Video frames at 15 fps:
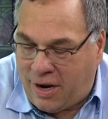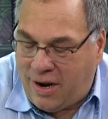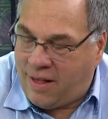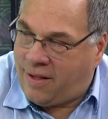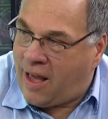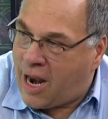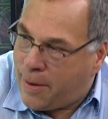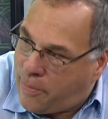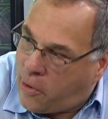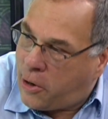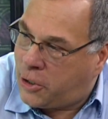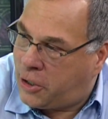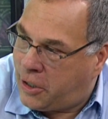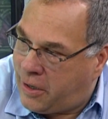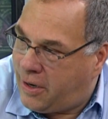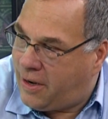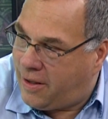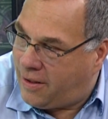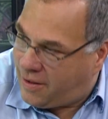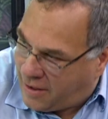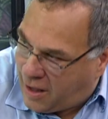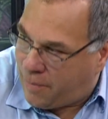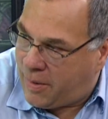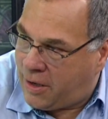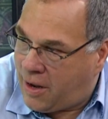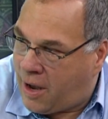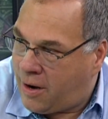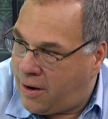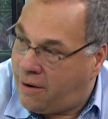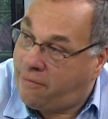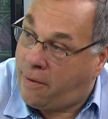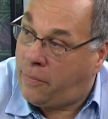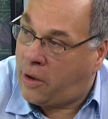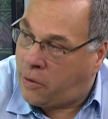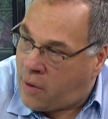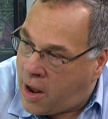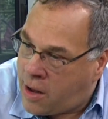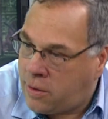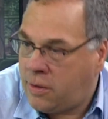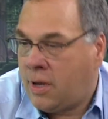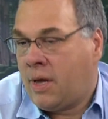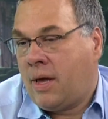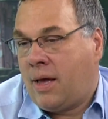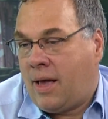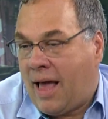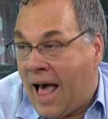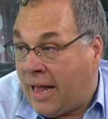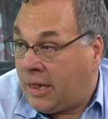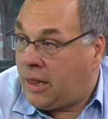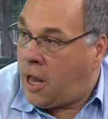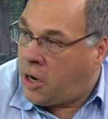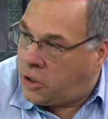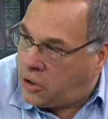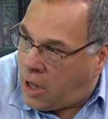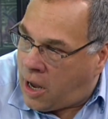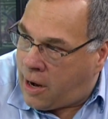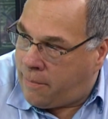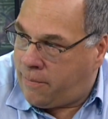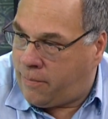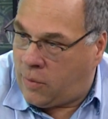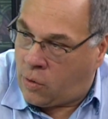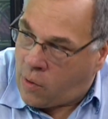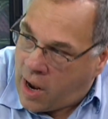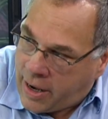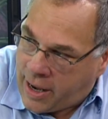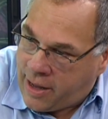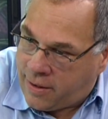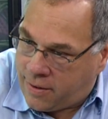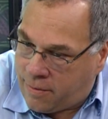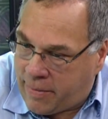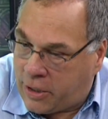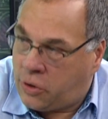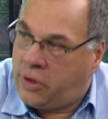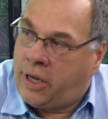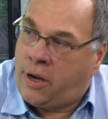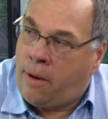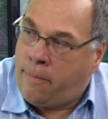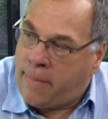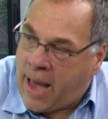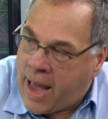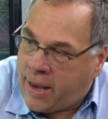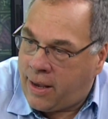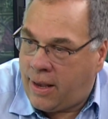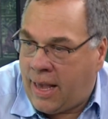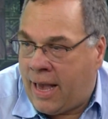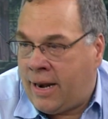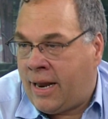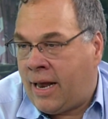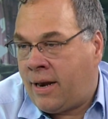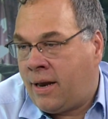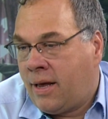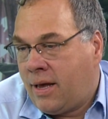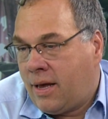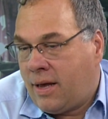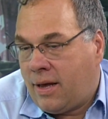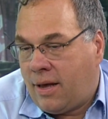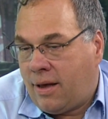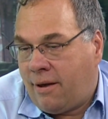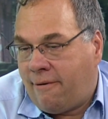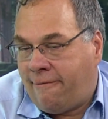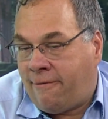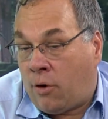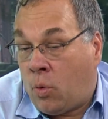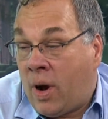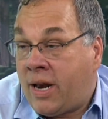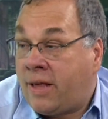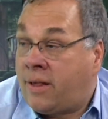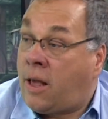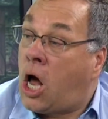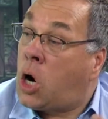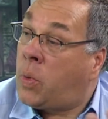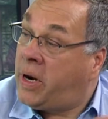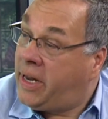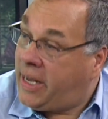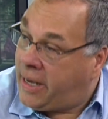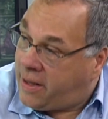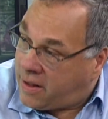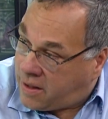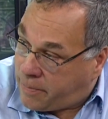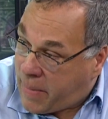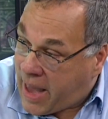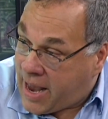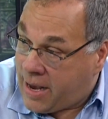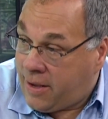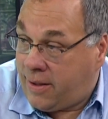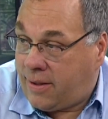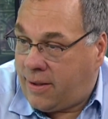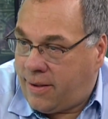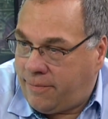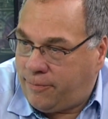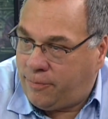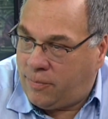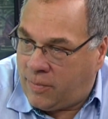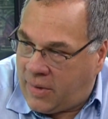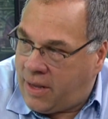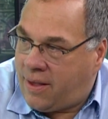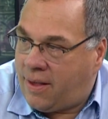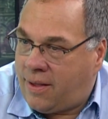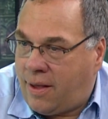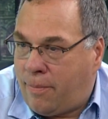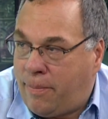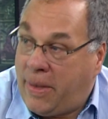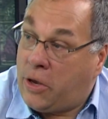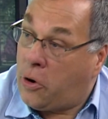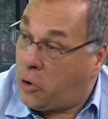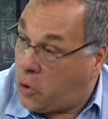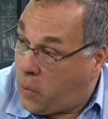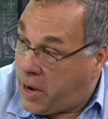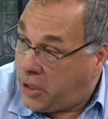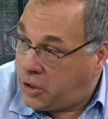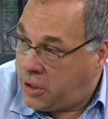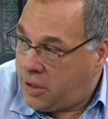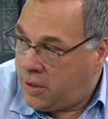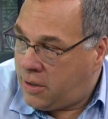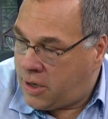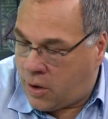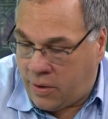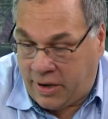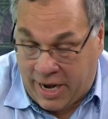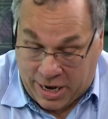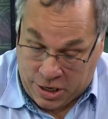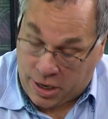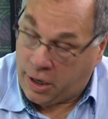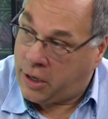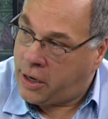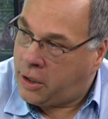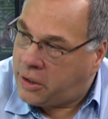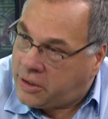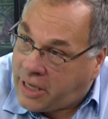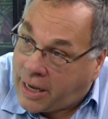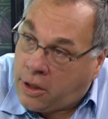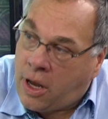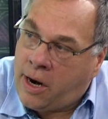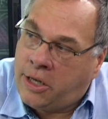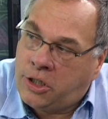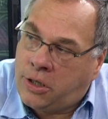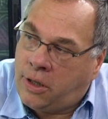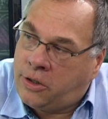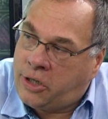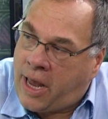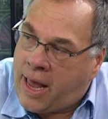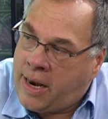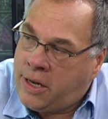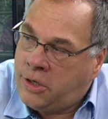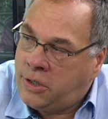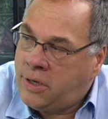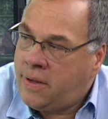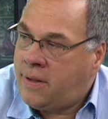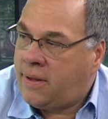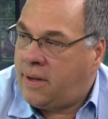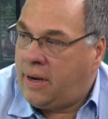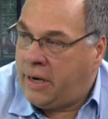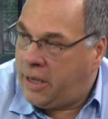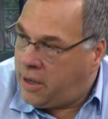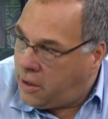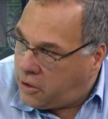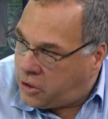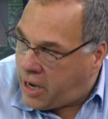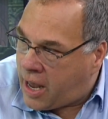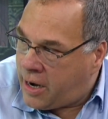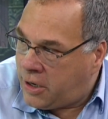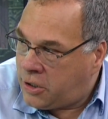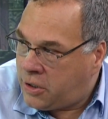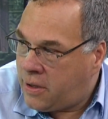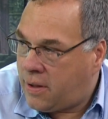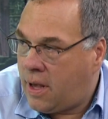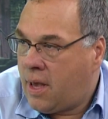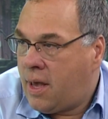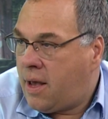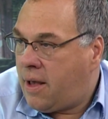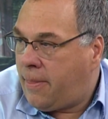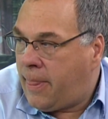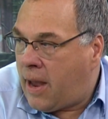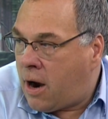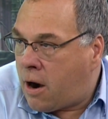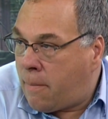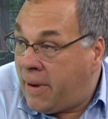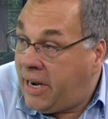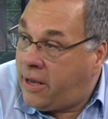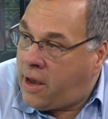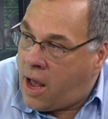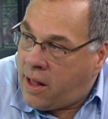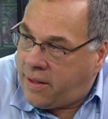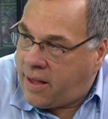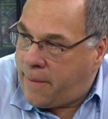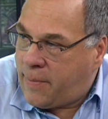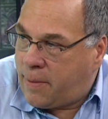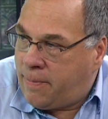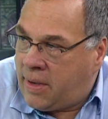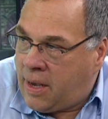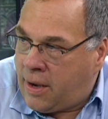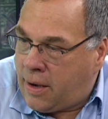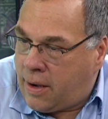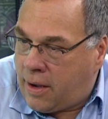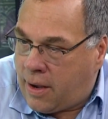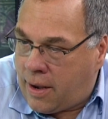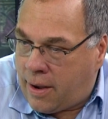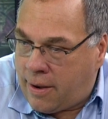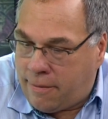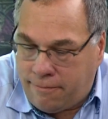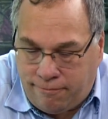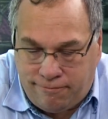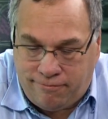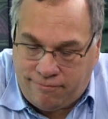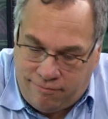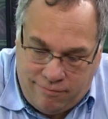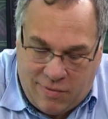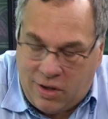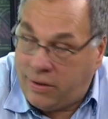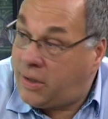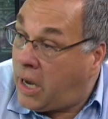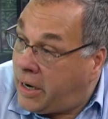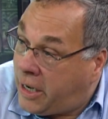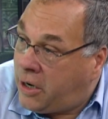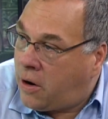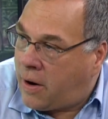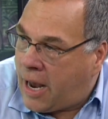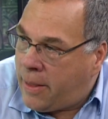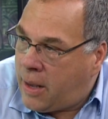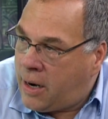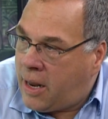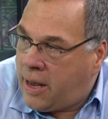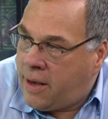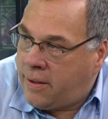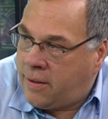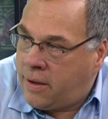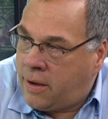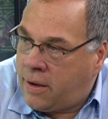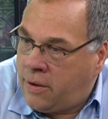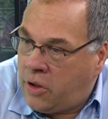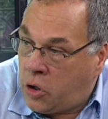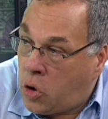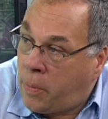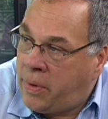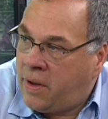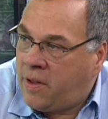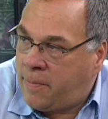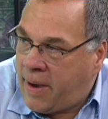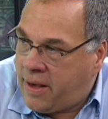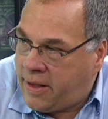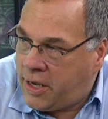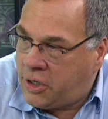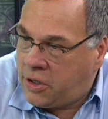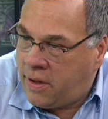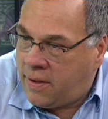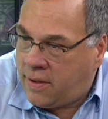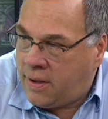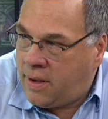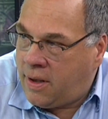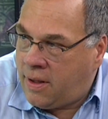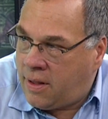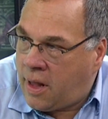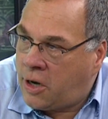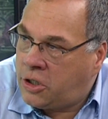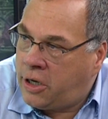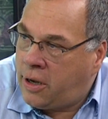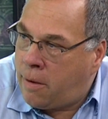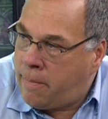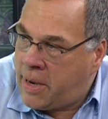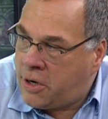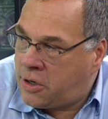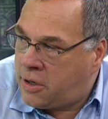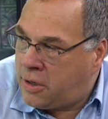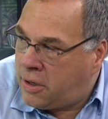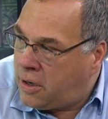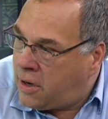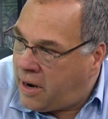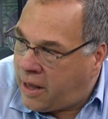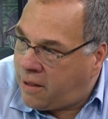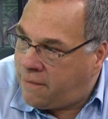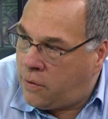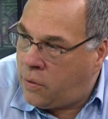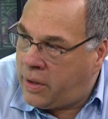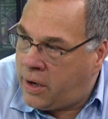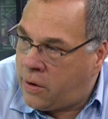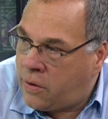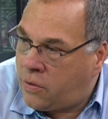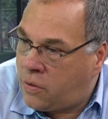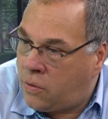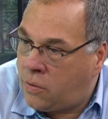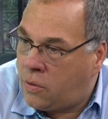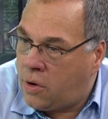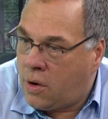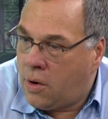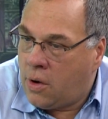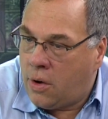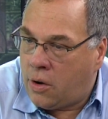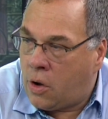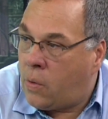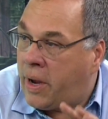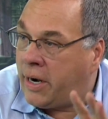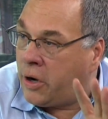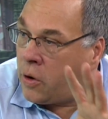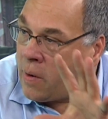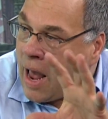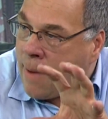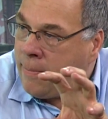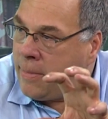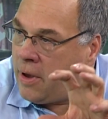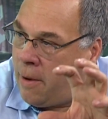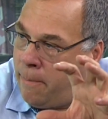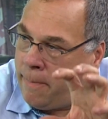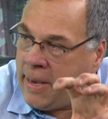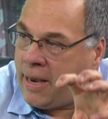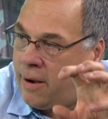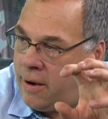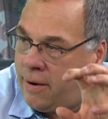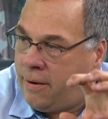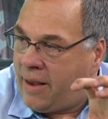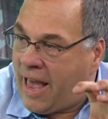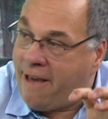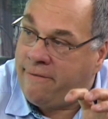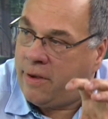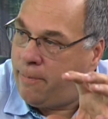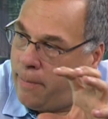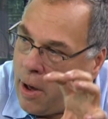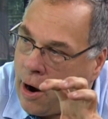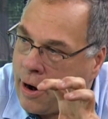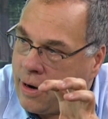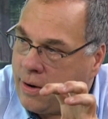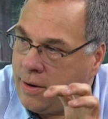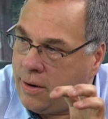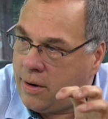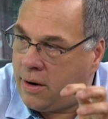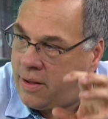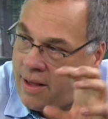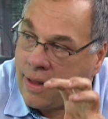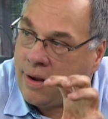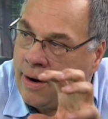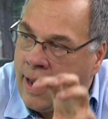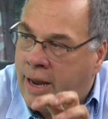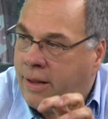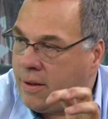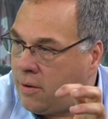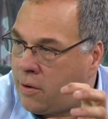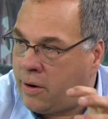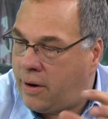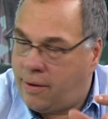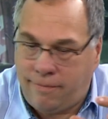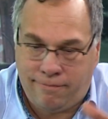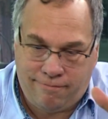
the design portion can be done from the ground. At launch time, the rockets, make sure they come back. And then for what is already in space, this is a bigger question. There are technological challenges, legal challenges. There are many concepts being studied or analyzed. The European Space Agency is launching a mission in the next few years to go and grab a big, heavy part, a satellite or